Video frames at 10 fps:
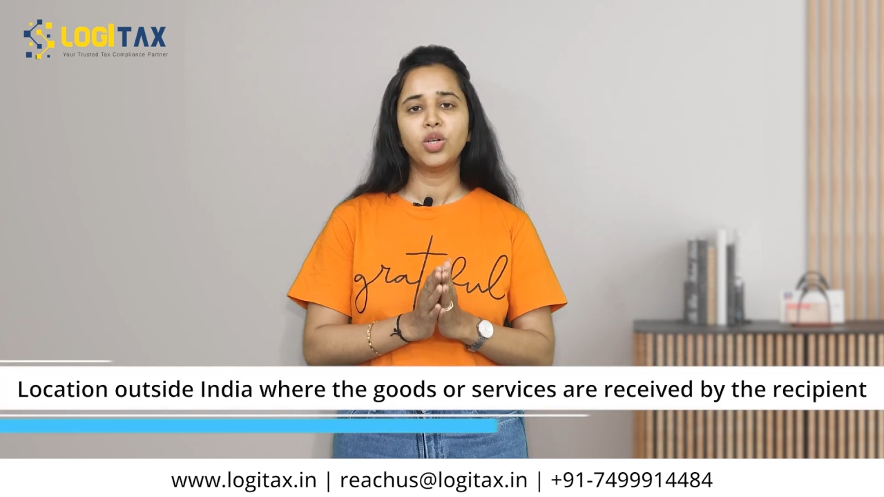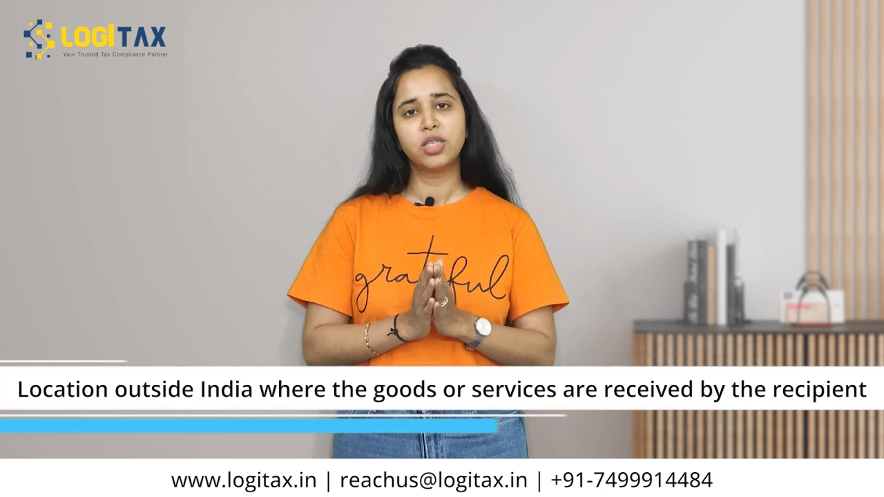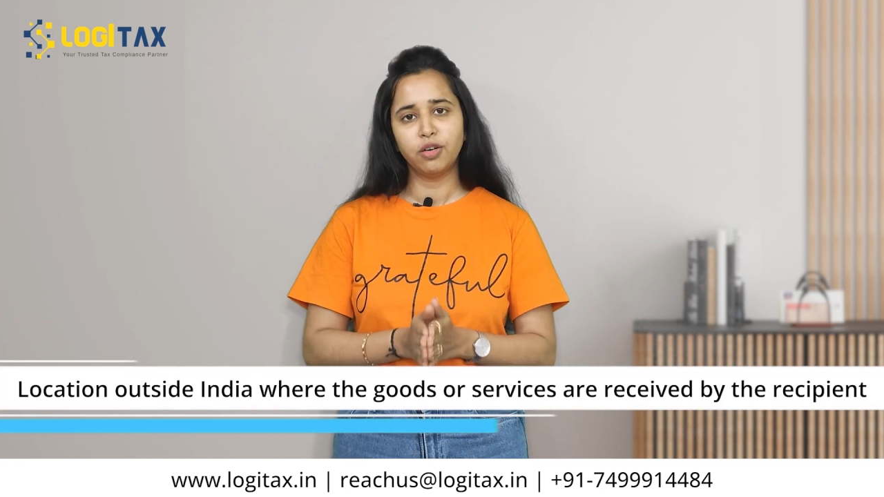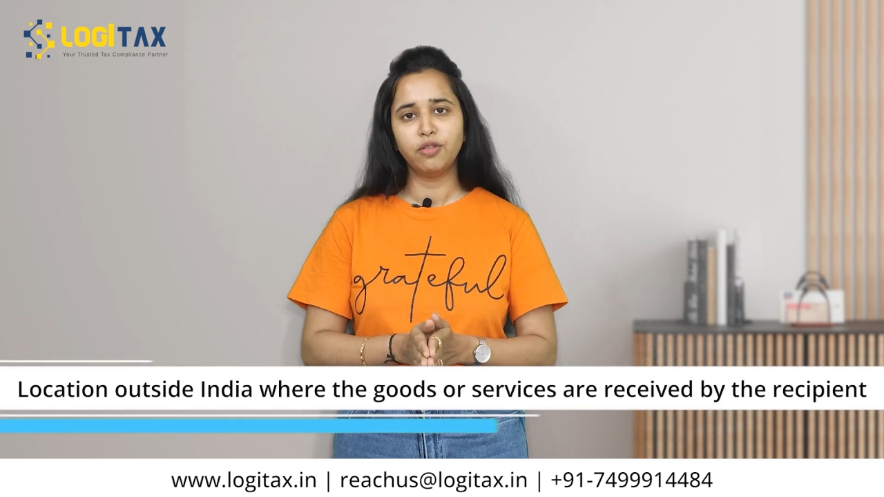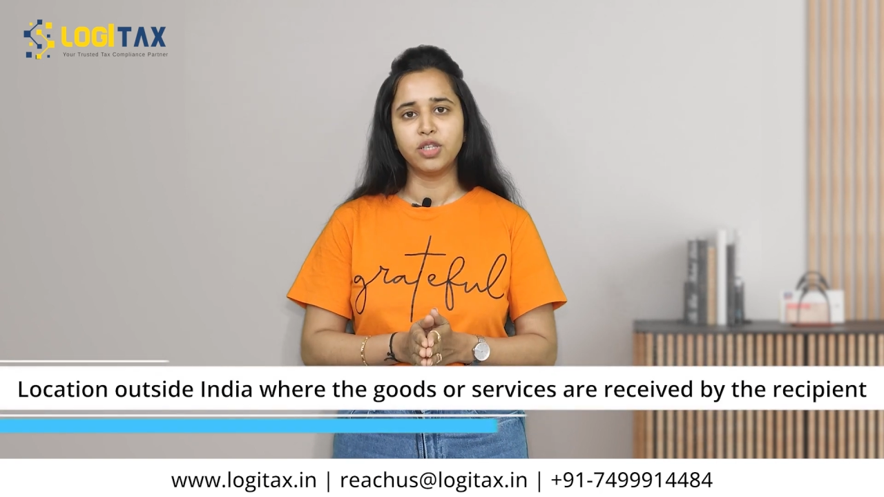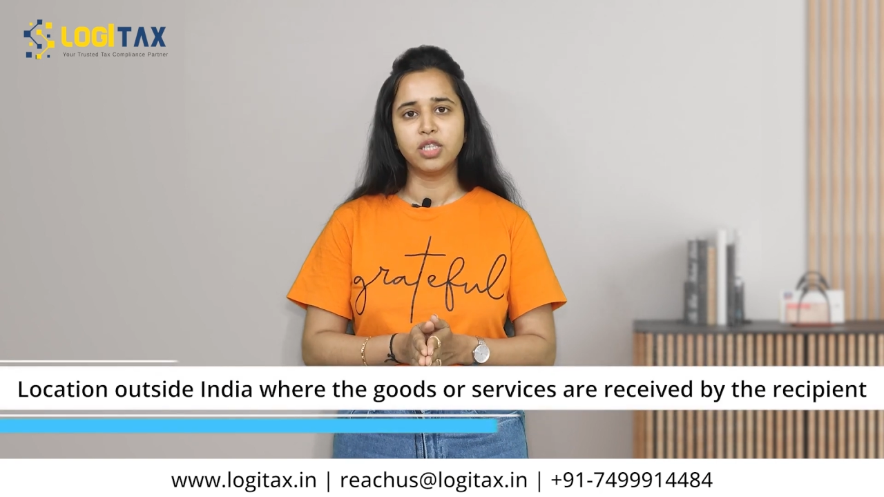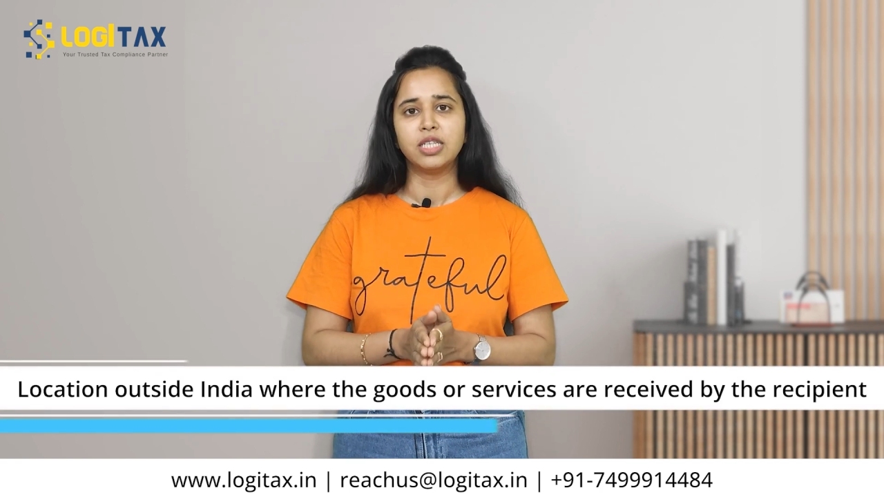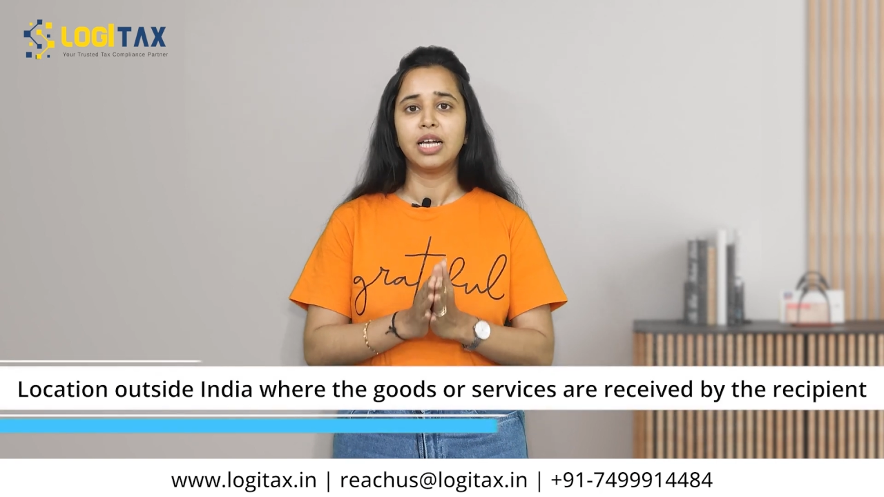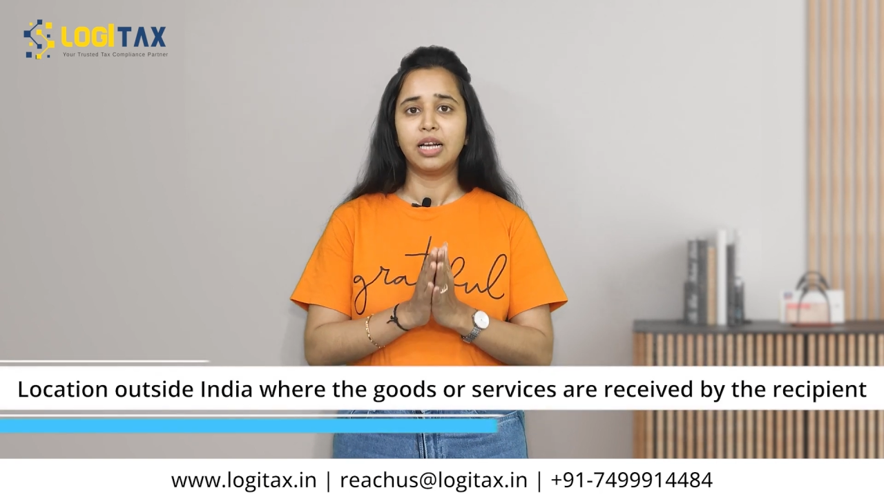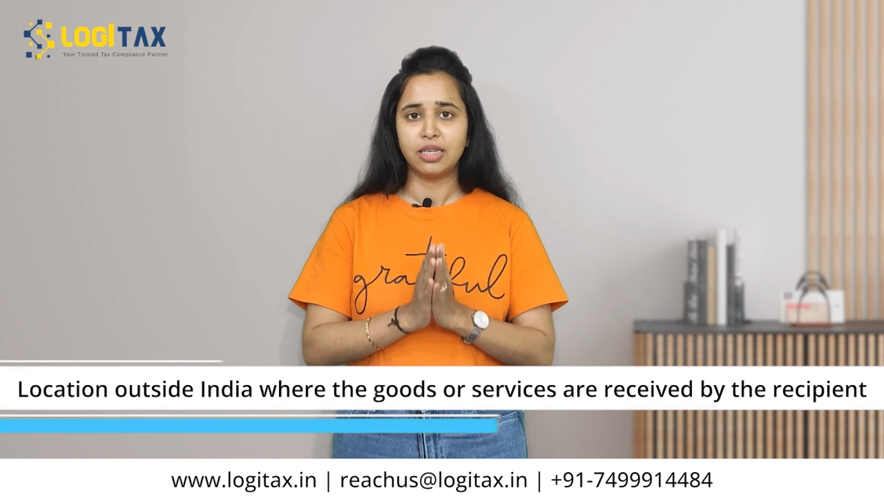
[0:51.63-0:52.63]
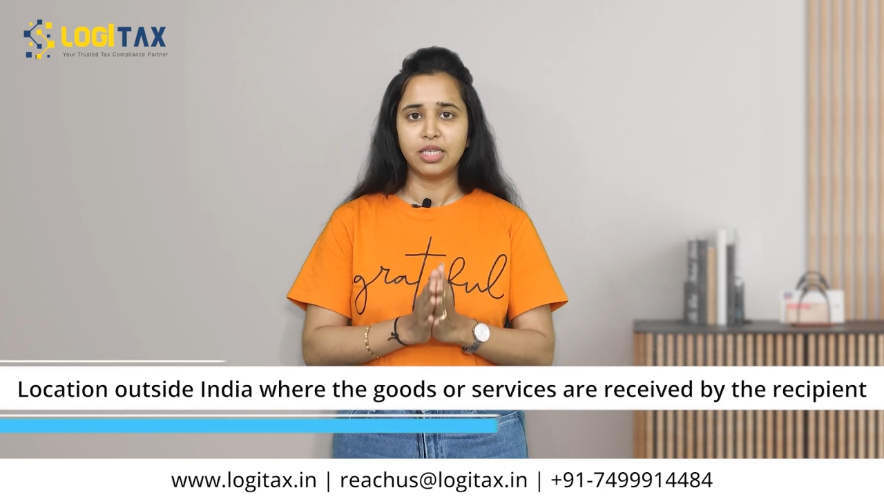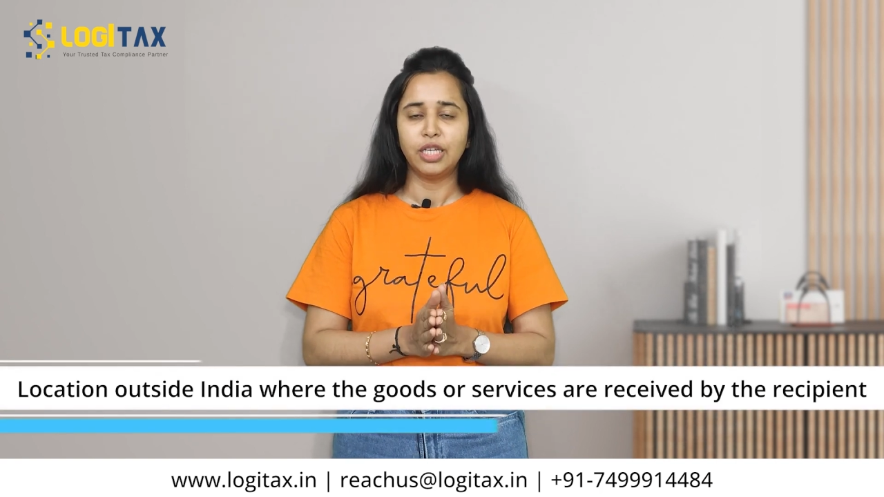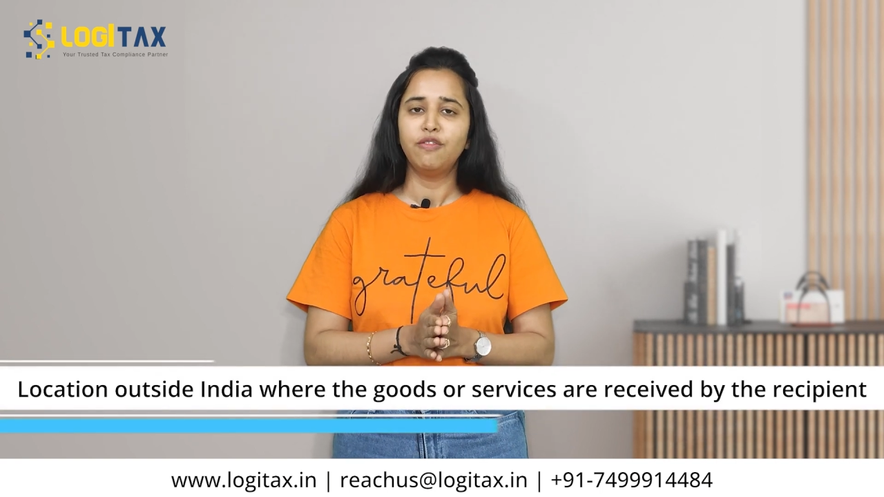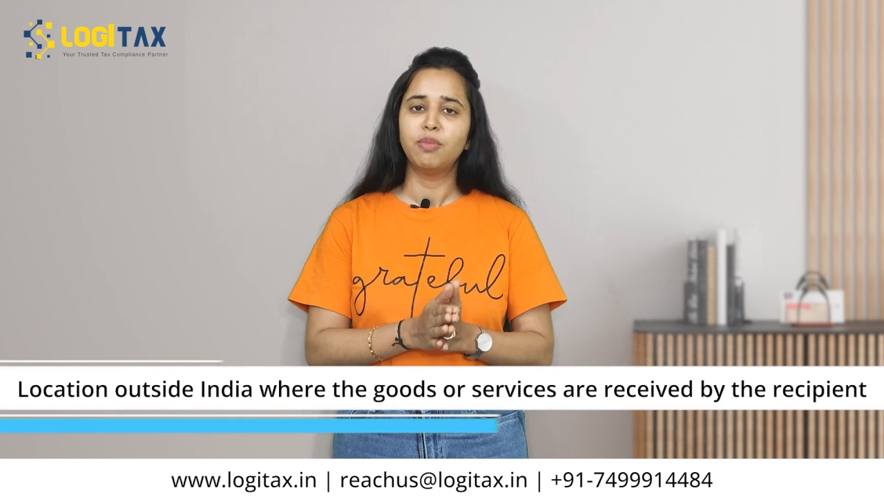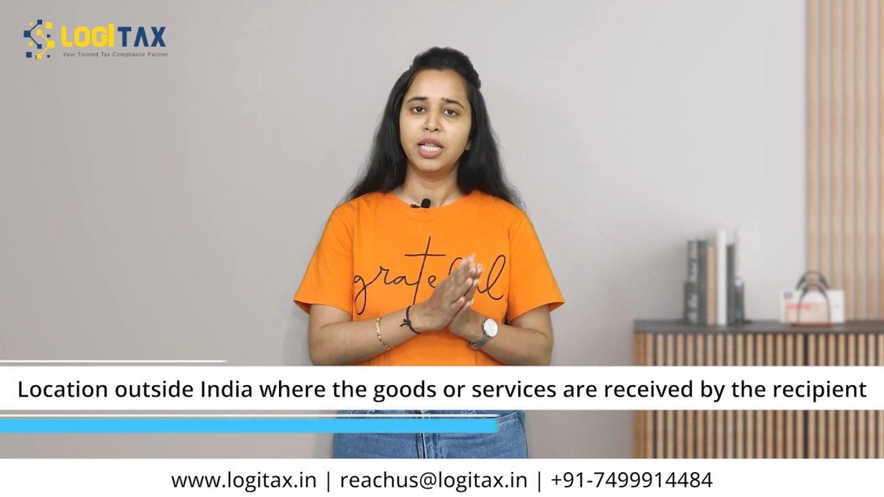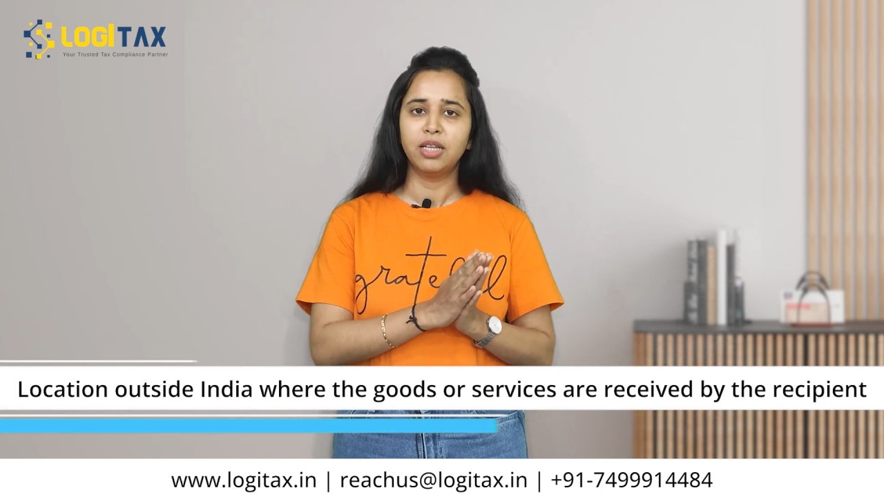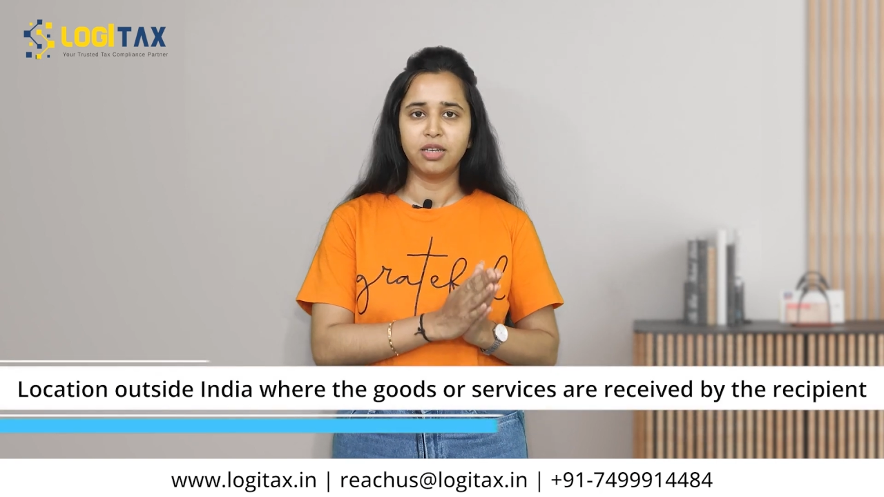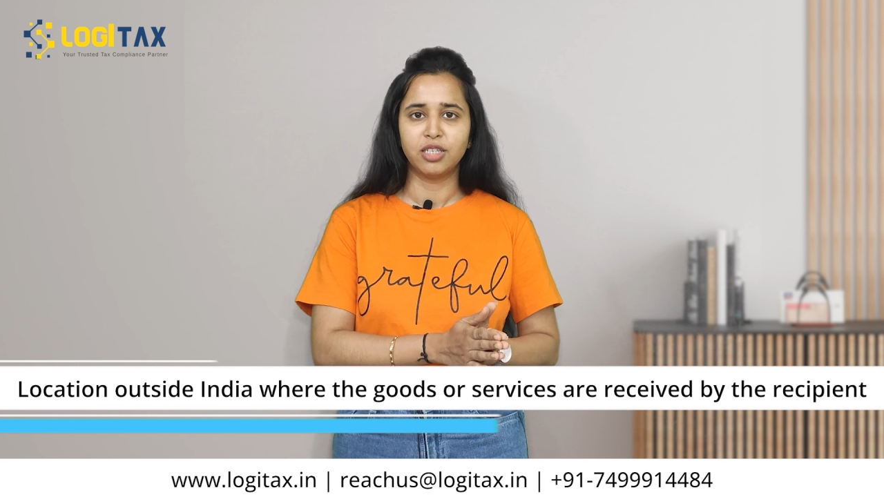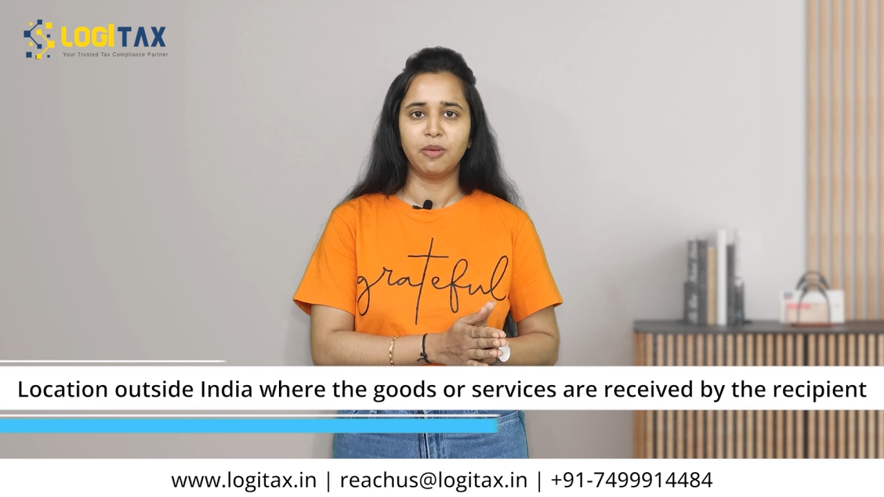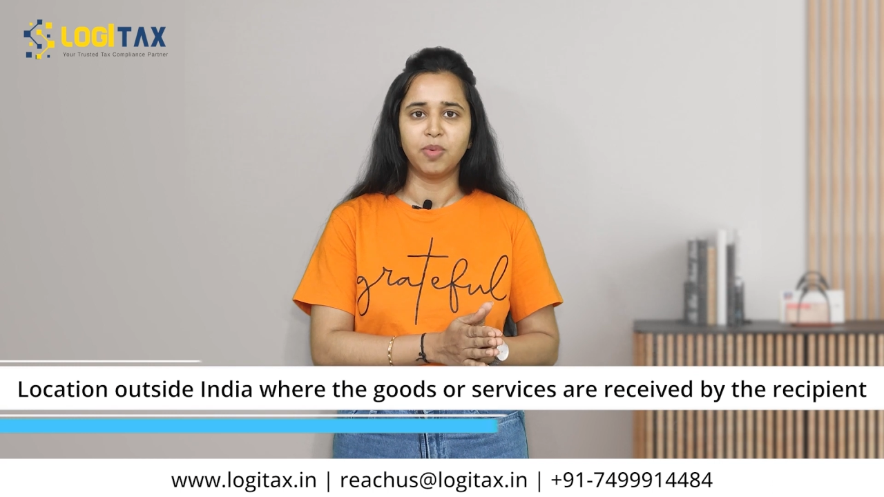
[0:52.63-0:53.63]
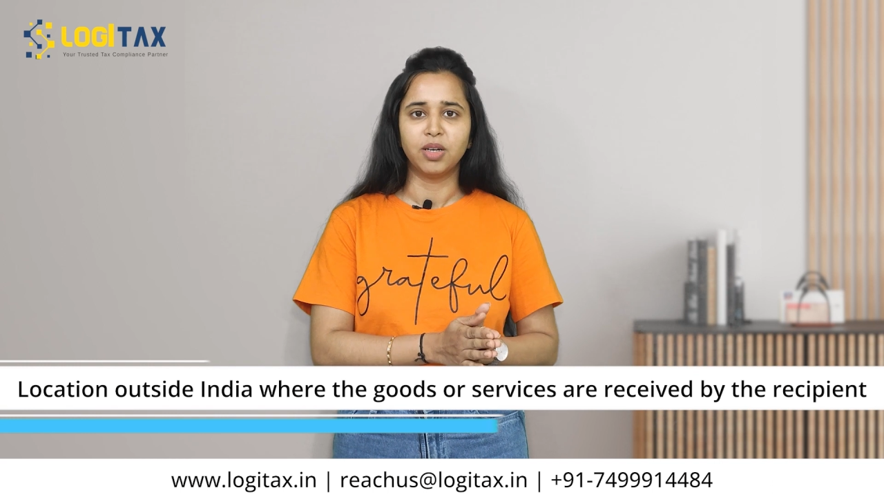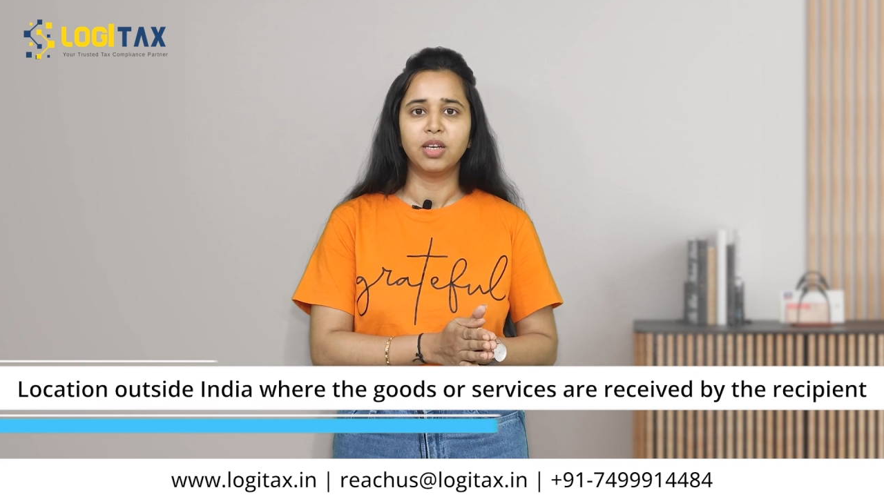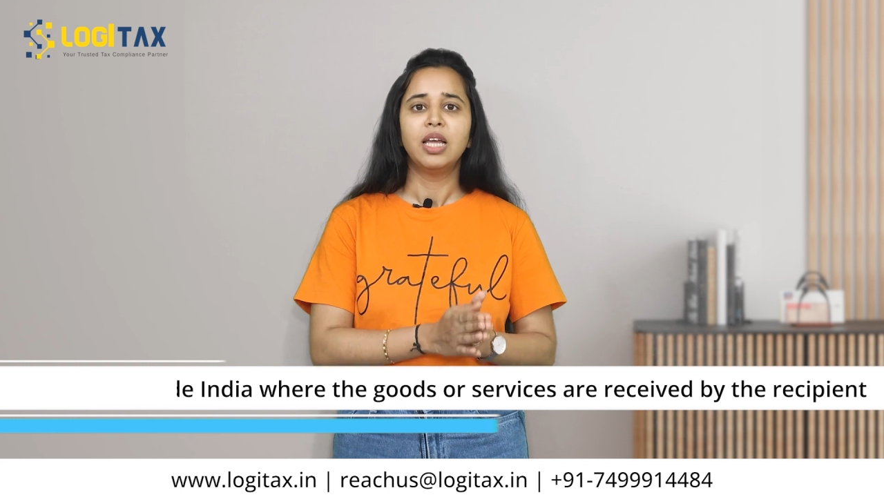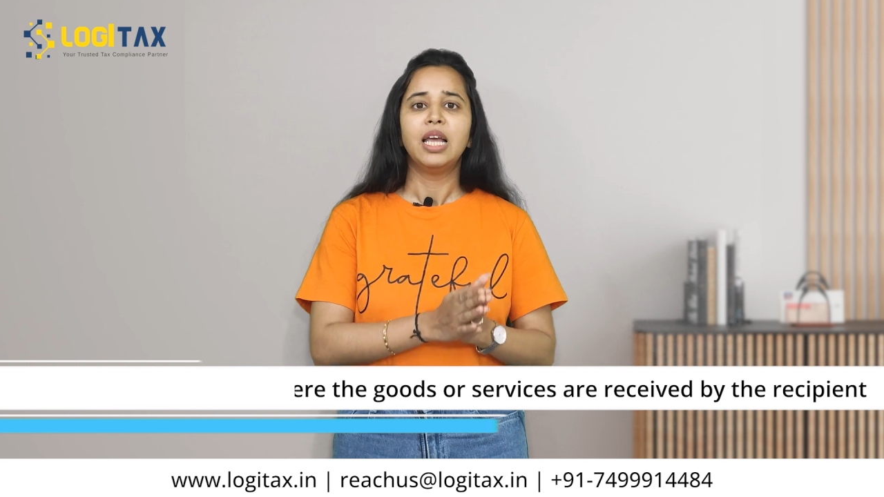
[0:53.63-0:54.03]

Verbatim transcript: or services are received by the recipient,